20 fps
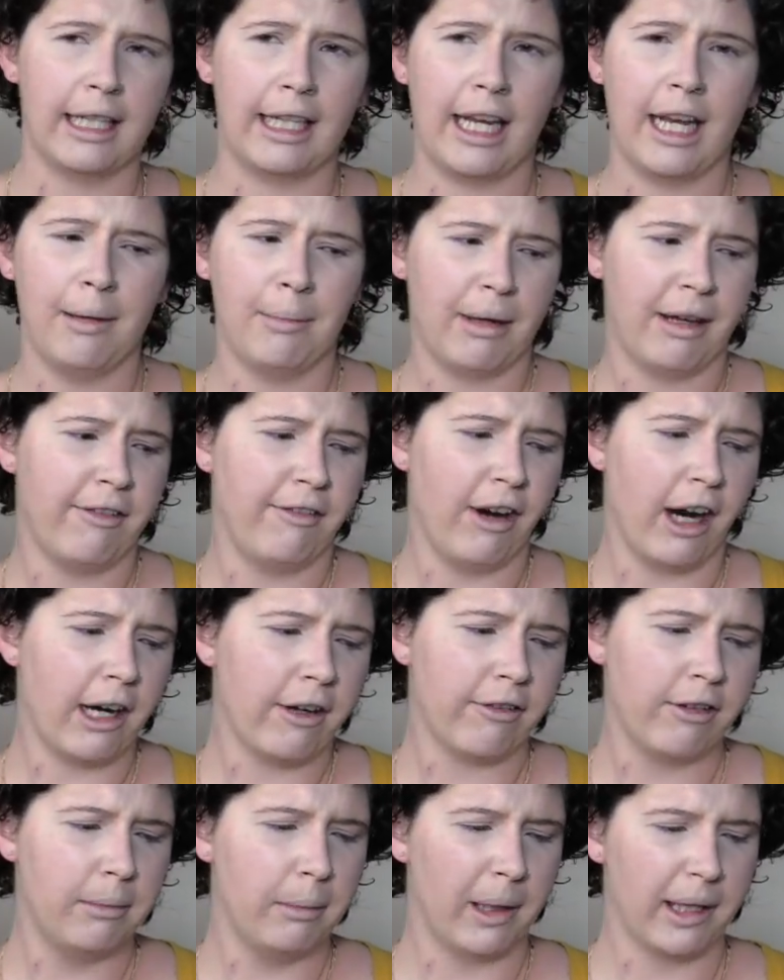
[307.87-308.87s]
I can't be
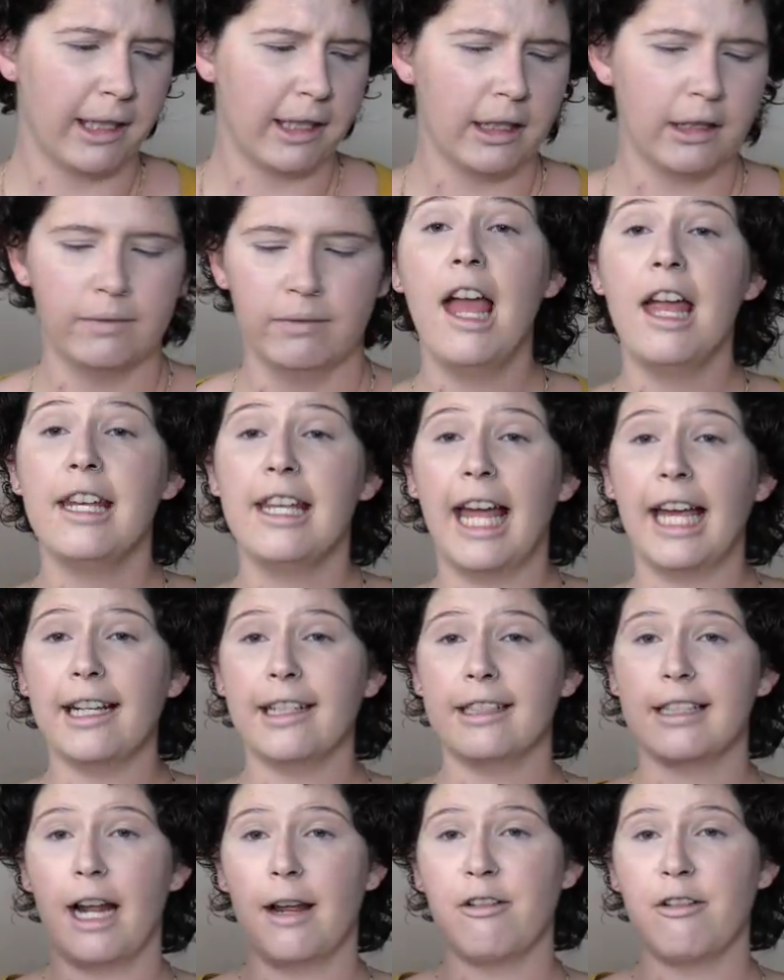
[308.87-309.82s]
far from her. Next,